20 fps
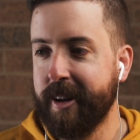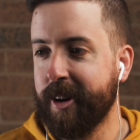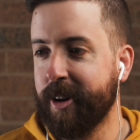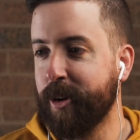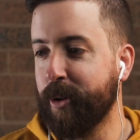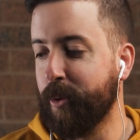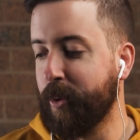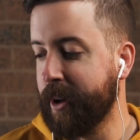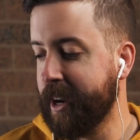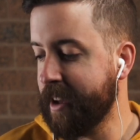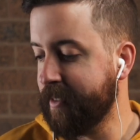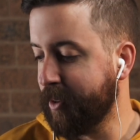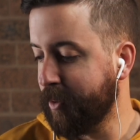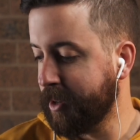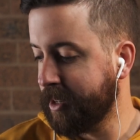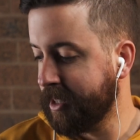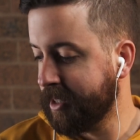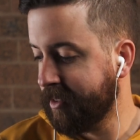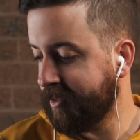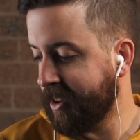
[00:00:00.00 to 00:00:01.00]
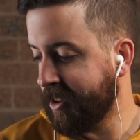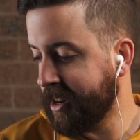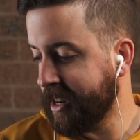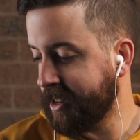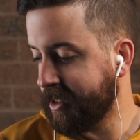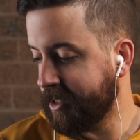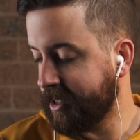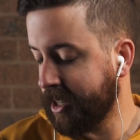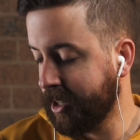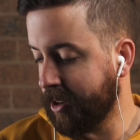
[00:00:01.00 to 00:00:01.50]
whatever, which is a very
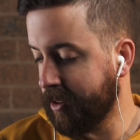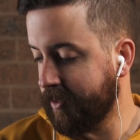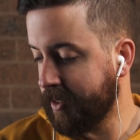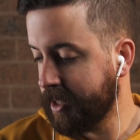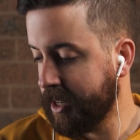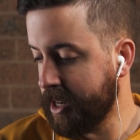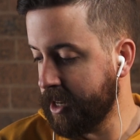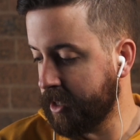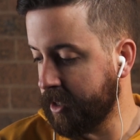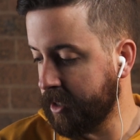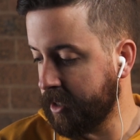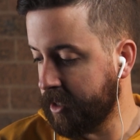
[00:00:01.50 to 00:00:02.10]
interesting conversation.